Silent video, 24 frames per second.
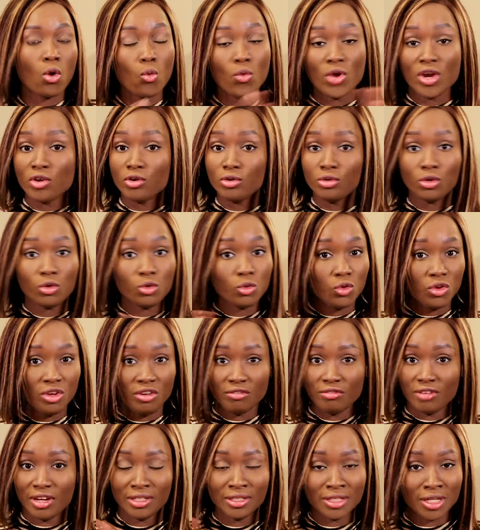We don't know who
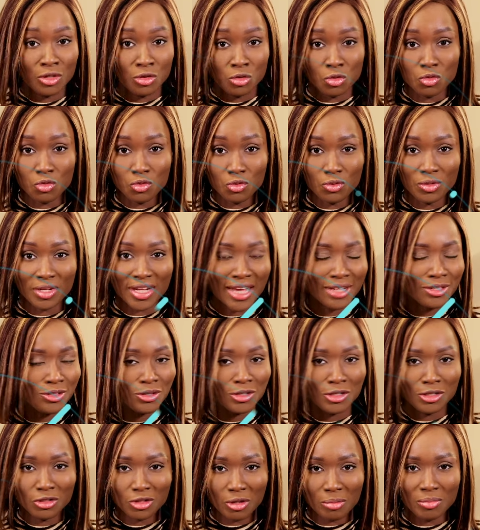infected who. That's
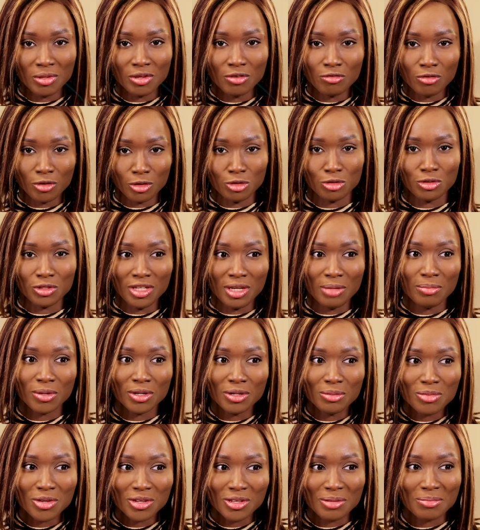not the topic for today. But
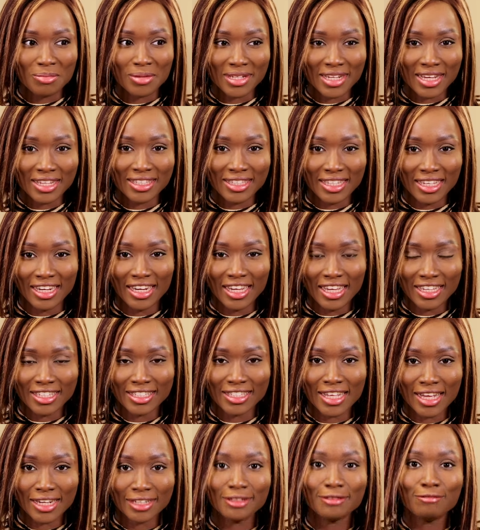the most important thing is
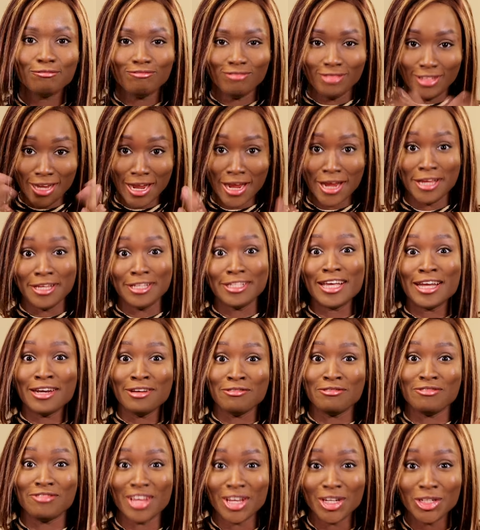that there is an
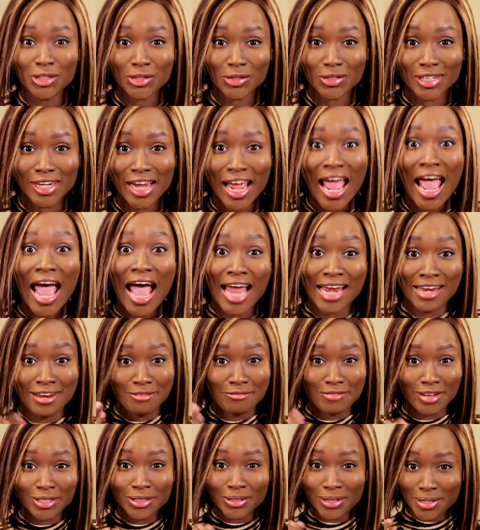infection. An
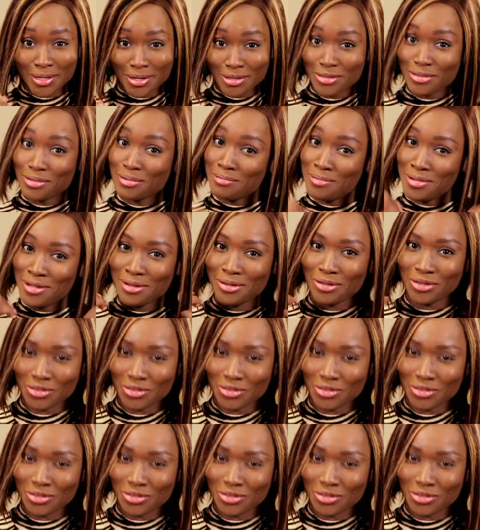infection needs to be